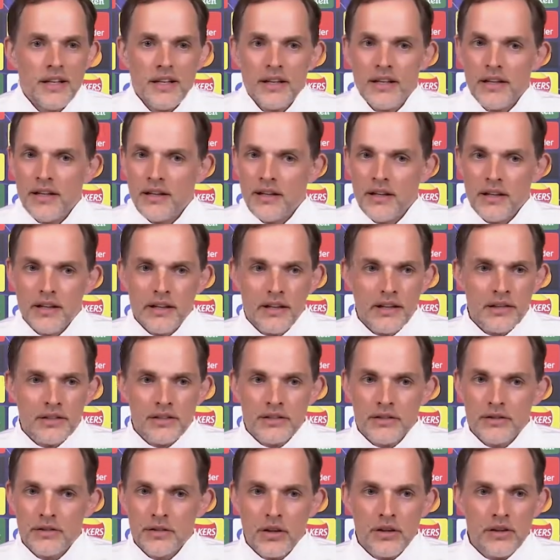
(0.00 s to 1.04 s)

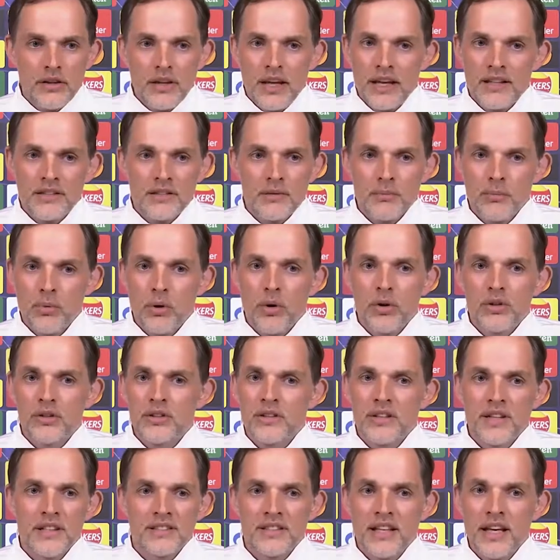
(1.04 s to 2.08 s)
It's not as
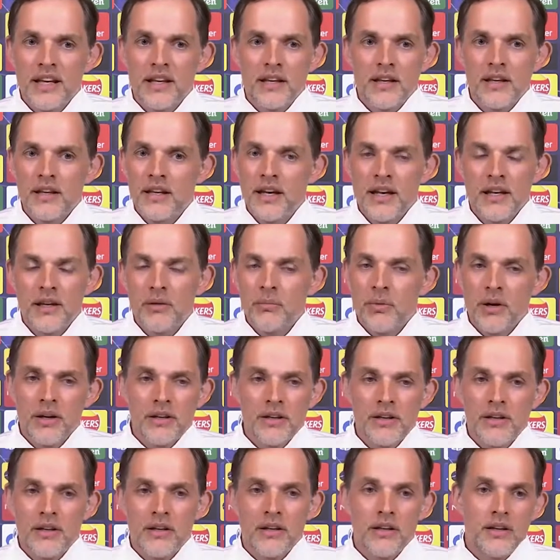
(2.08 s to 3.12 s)
important as
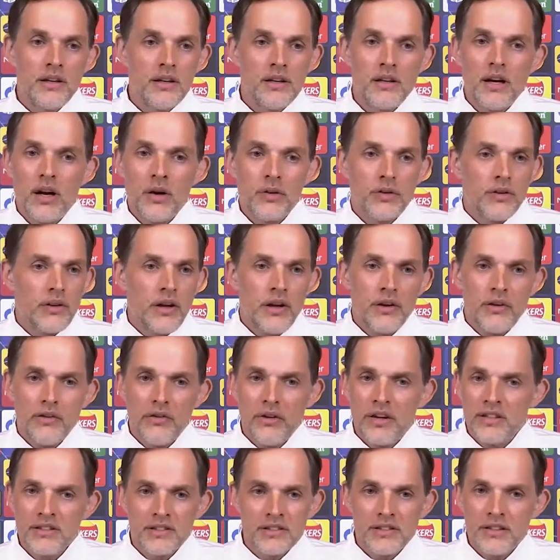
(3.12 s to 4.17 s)
anybody out there
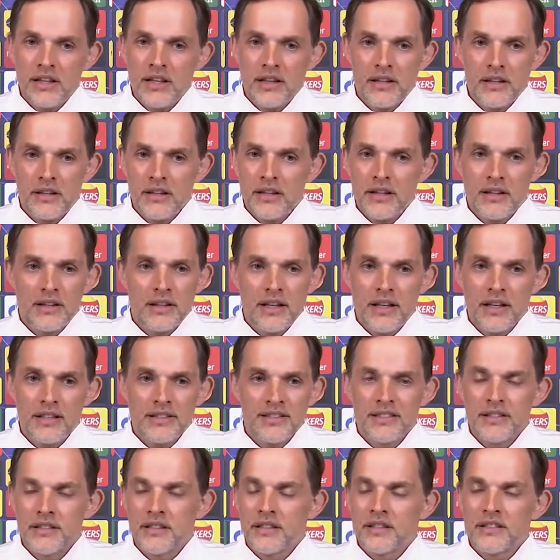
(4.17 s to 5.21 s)
thinks, and it
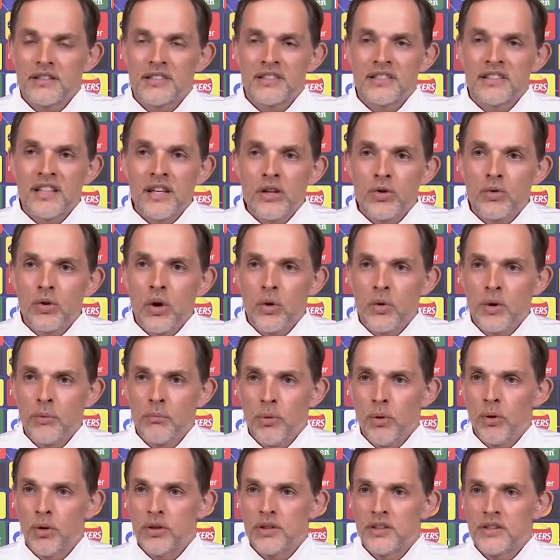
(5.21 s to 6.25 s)
has zero
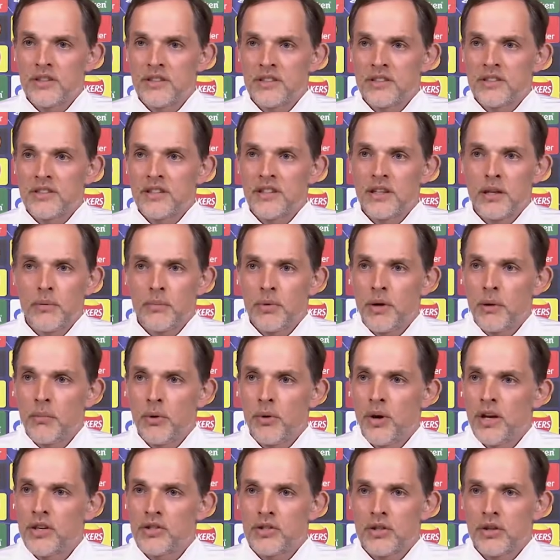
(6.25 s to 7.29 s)
importance in a
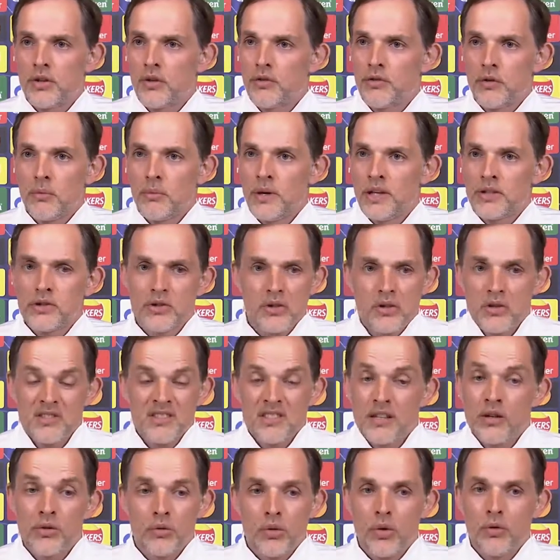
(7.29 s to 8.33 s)
preparation of a match.
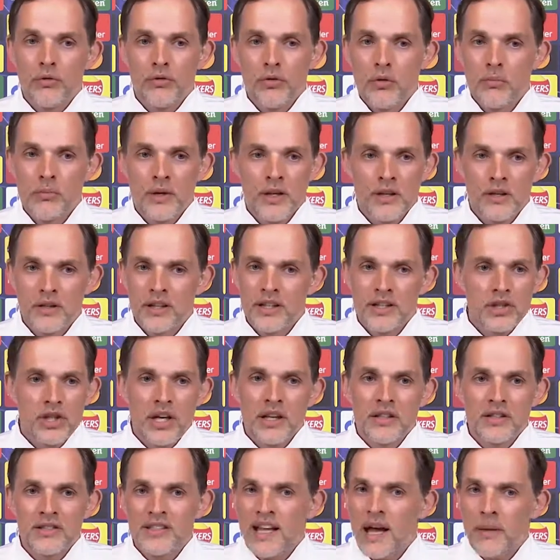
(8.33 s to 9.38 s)
Zero for me. It
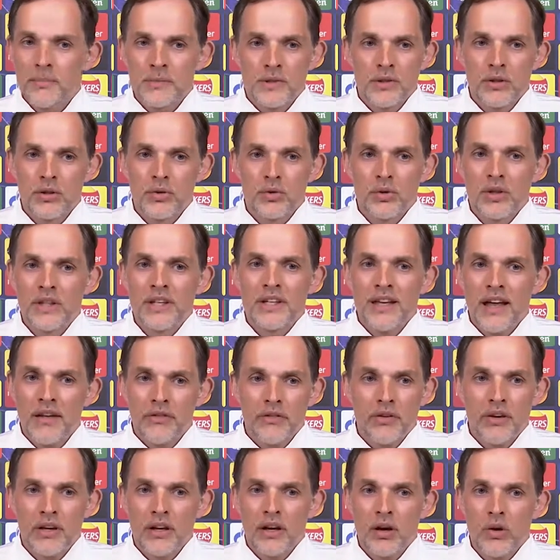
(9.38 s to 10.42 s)
changes absolutely
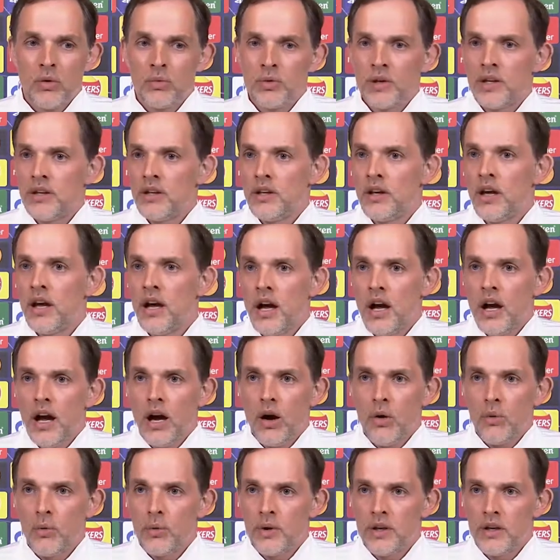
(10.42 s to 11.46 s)
nothing how
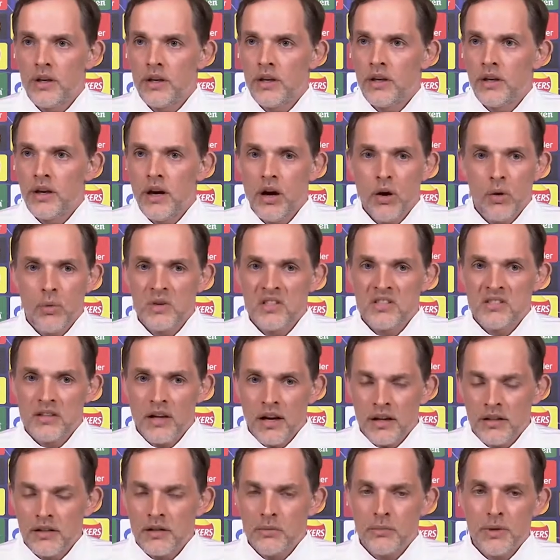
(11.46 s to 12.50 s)
we
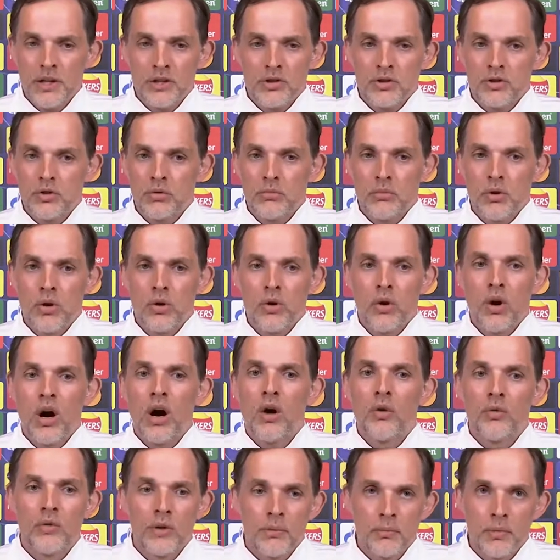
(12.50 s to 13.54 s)
start the match tomorrow,
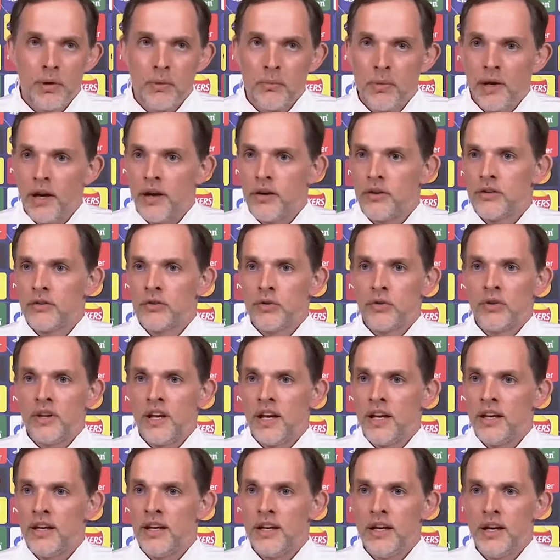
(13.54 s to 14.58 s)
how we prepare it
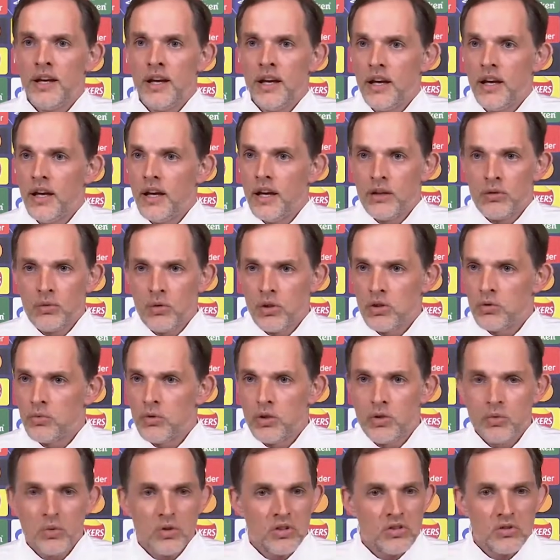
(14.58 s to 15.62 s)
today, and what
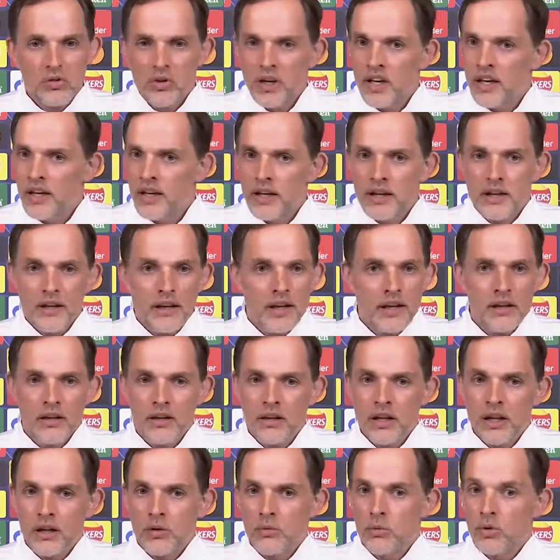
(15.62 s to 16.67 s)
we do in training,
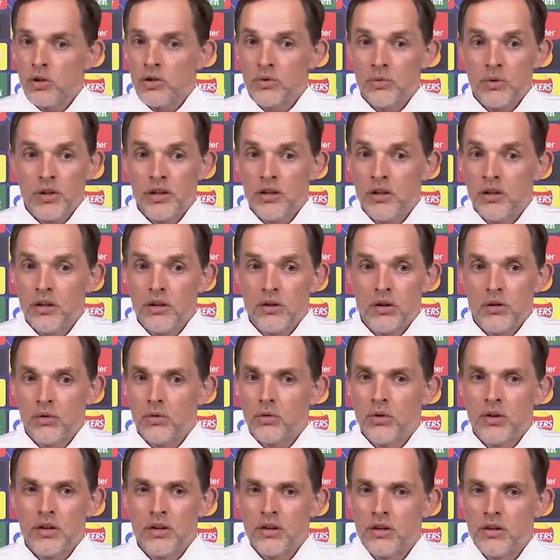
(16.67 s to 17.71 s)

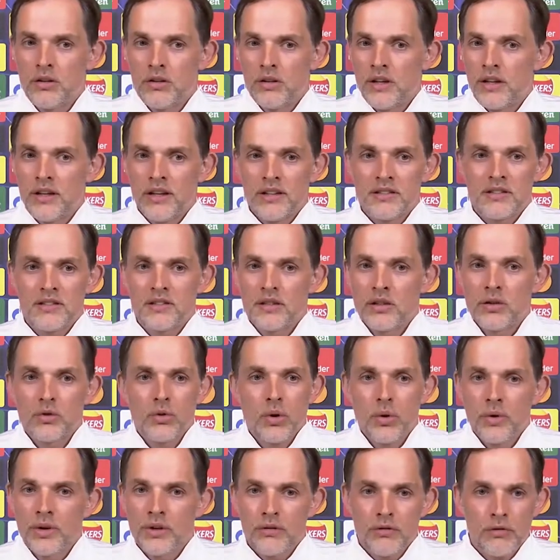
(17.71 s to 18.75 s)
and has
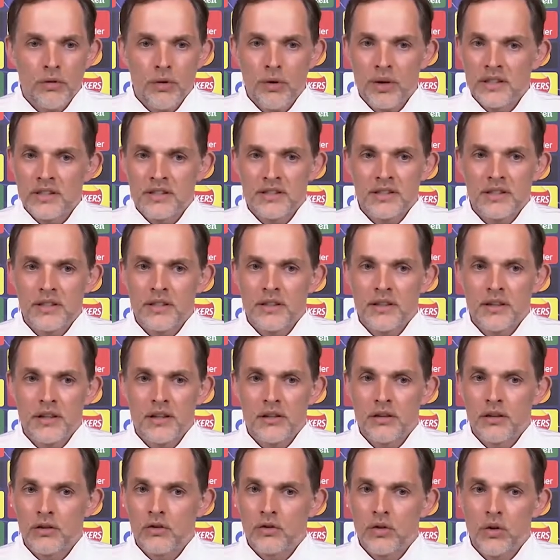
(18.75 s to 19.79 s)
zero influence
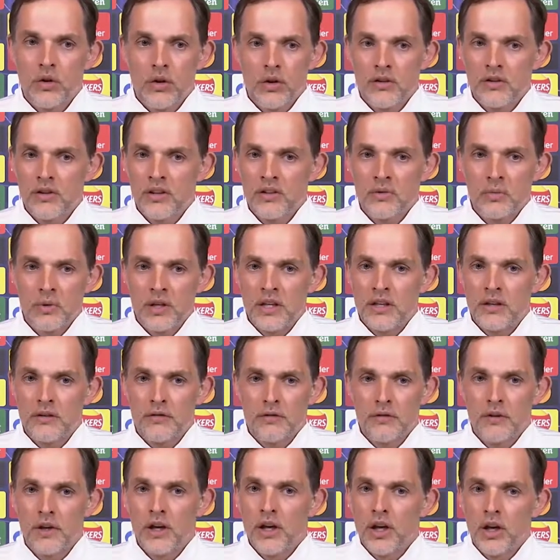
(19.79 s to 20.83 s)
in the talk that we
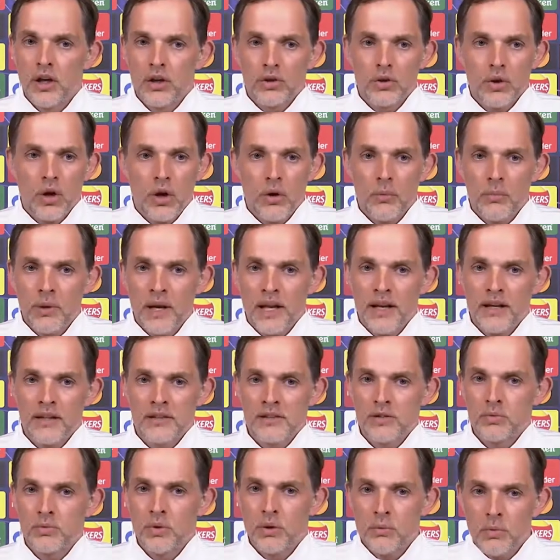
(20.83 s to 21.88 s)
give to our
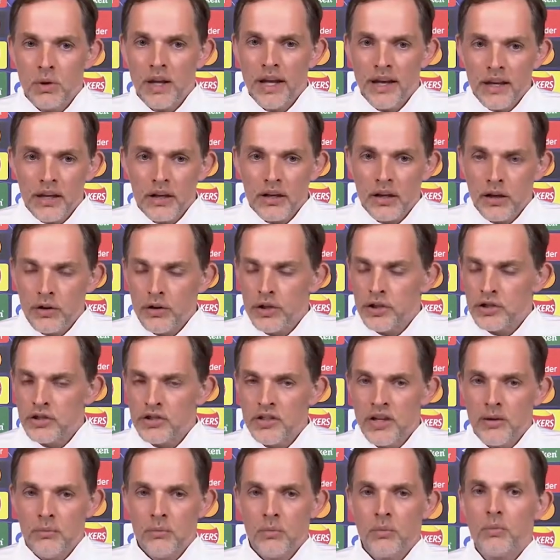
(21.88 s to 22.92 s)
players. We will encourage
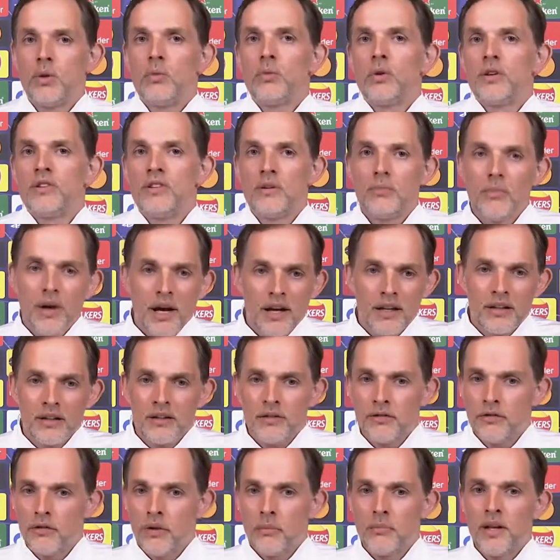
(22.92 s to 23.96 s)
them, we will
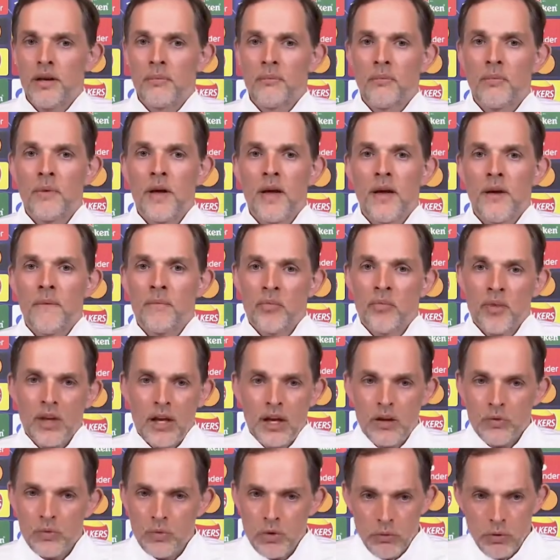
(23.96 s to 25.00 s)
demand from them,
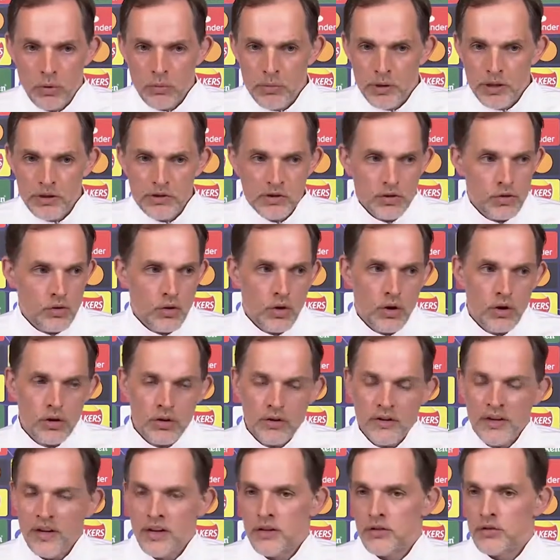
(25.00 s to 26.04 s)
and we will be
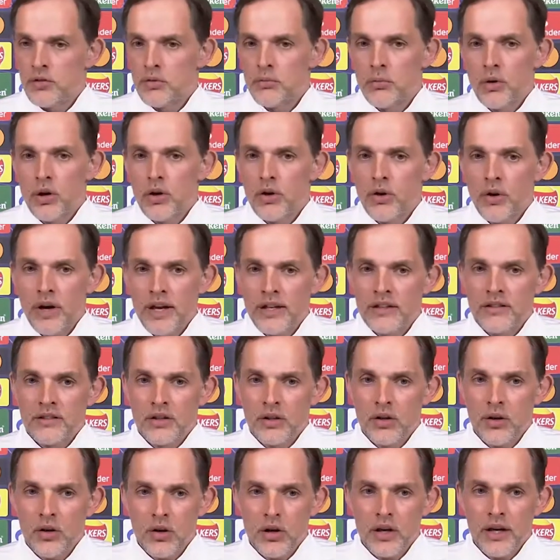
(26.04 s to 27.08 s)
strong there tomorrow, 8
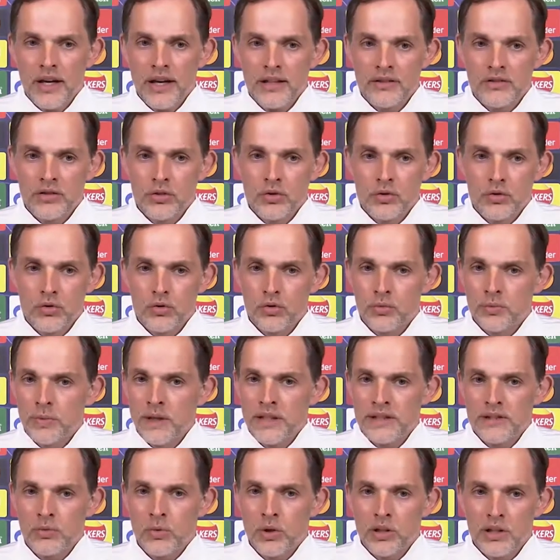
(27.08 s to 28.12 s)
o'clock, as a group,
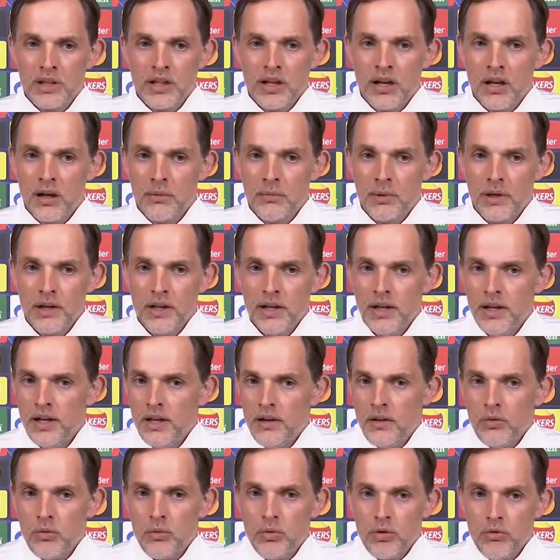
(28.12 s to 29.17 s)
as one club,
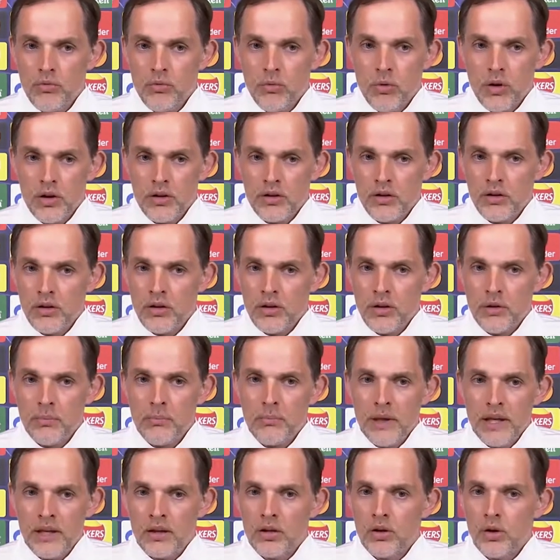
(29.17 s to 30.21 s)
with one
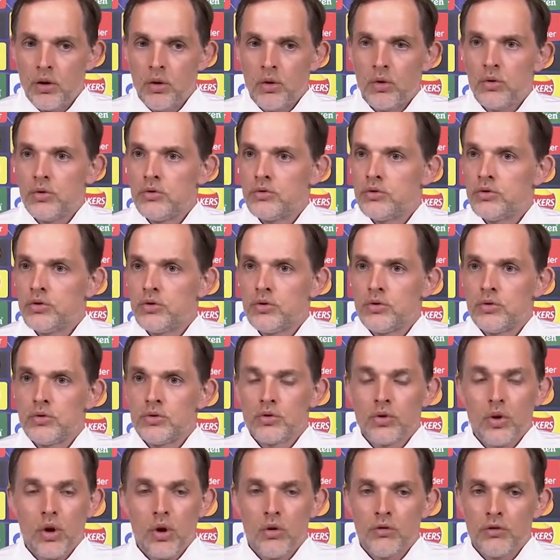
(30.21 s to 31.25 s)
big goal to
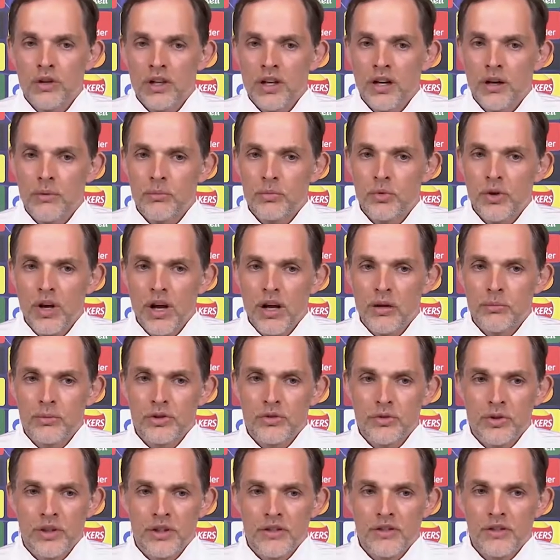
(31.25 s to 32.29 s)
overcome Real
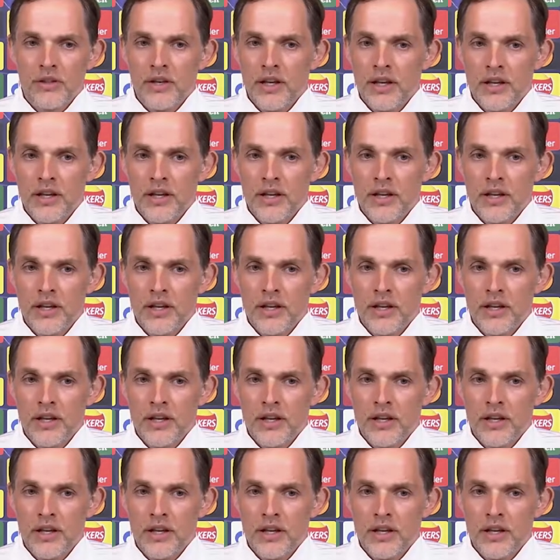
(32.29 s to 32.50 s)
Madrid.